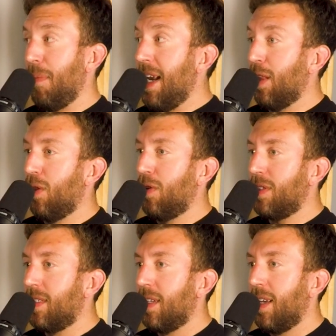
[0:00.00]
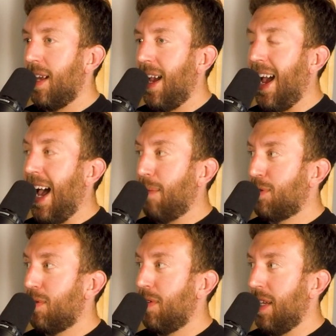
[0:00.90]
I mean, it looks
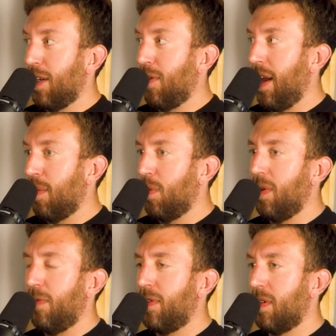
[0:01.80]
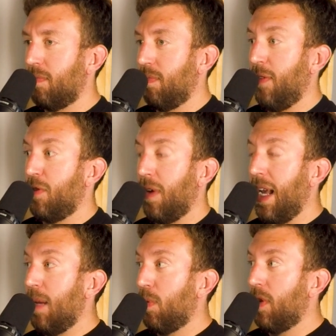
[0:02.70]
absolutely incredible if you're
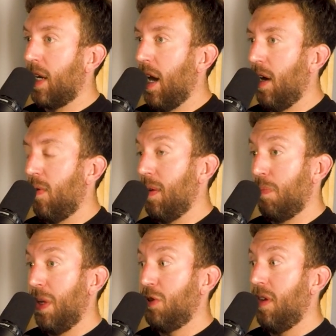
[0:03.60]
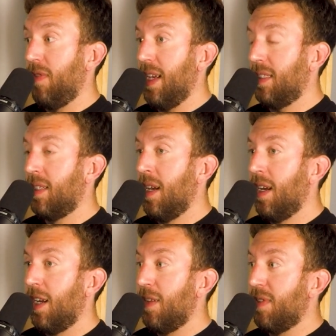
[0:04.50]
able to go. And plus you have this,
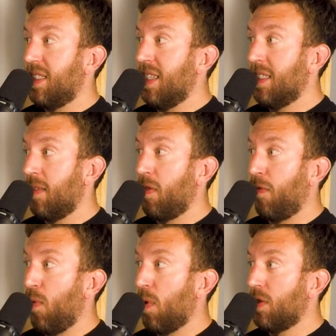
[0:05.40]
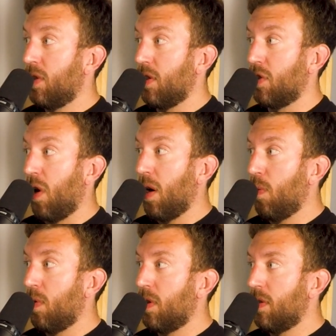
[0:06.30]
and you have the Season of the Force, the Star
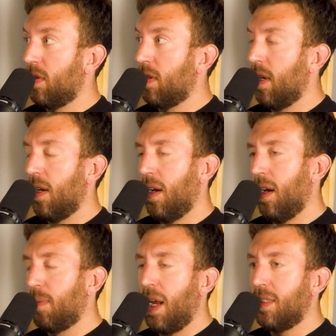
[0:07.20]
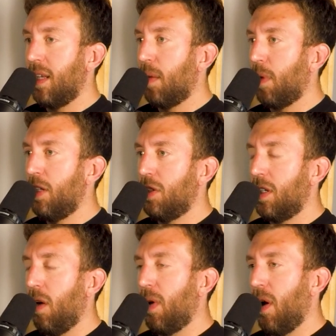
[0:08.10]
Wars kind of celebration
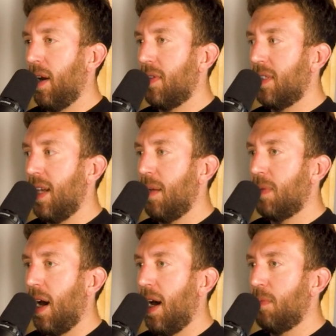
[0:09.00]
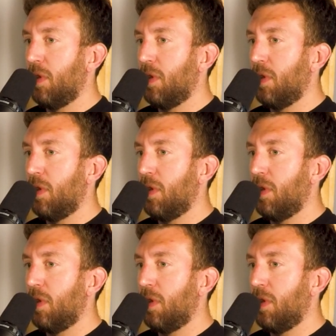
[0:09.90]
going on at the same time.